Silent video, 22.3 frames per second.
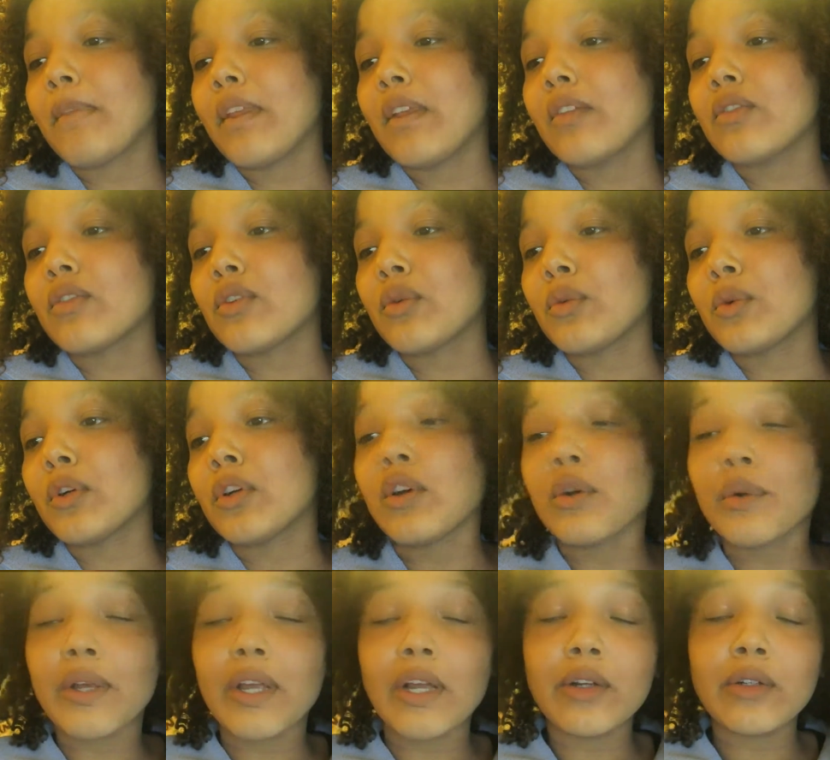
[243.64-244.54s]
So we're
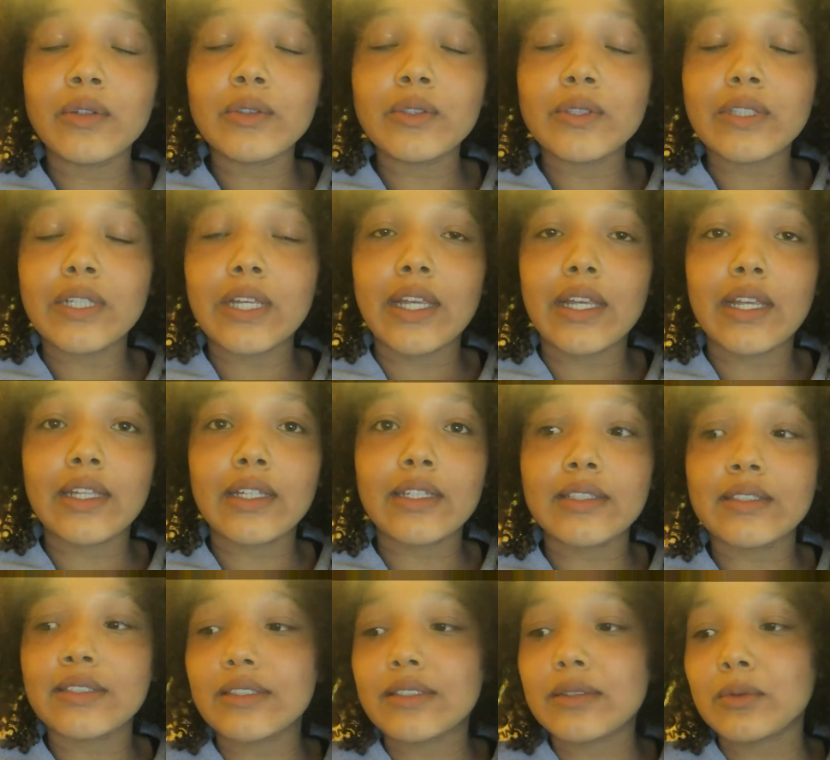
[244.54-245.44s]
going out
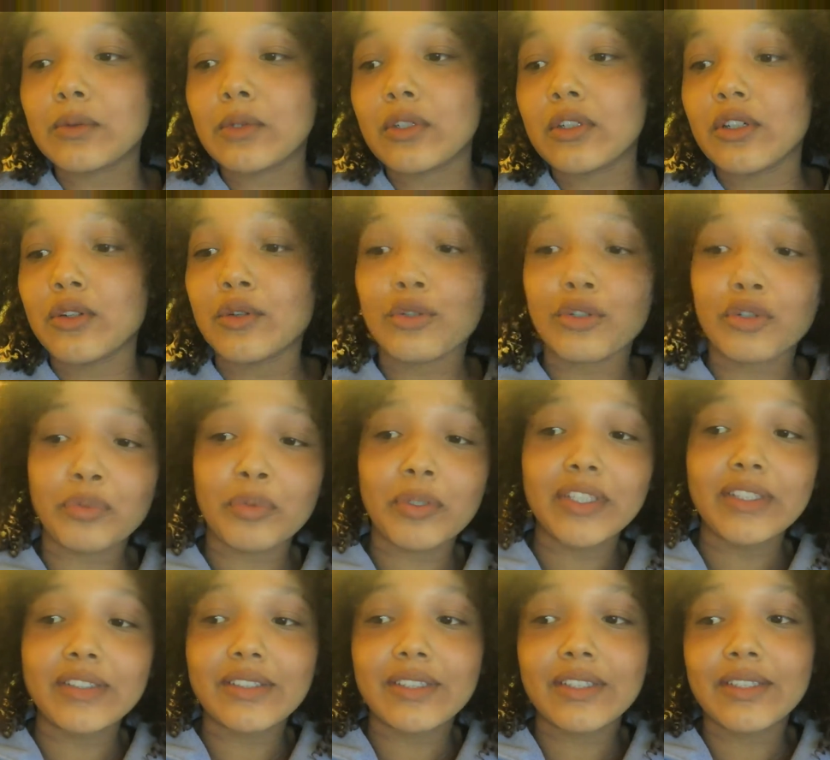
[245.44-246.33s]
and we're gonna order
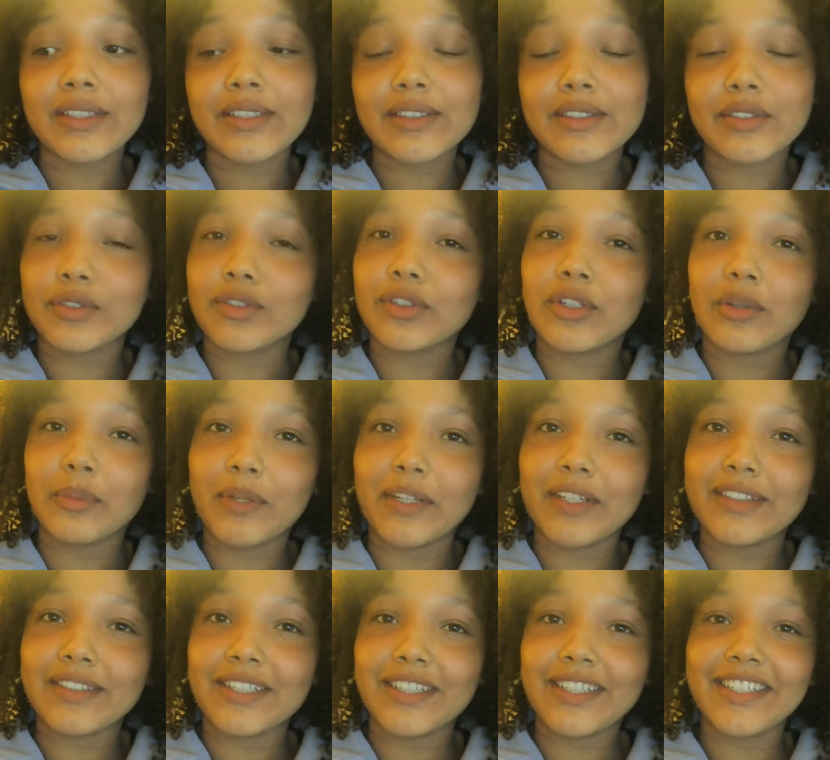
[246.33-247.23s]
pizza, so it's gonna be
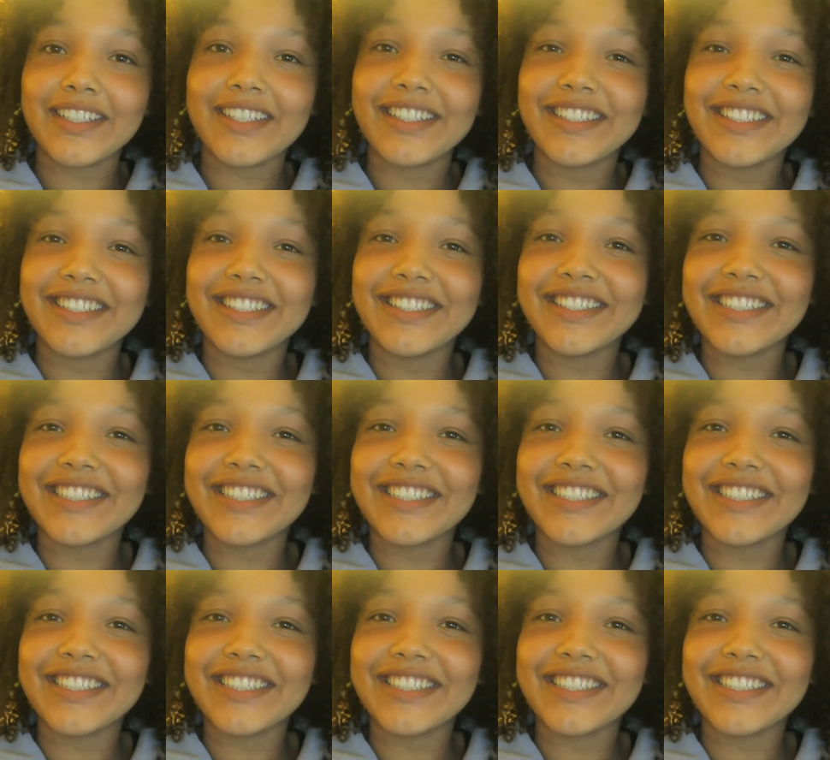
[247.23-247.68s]
exciting.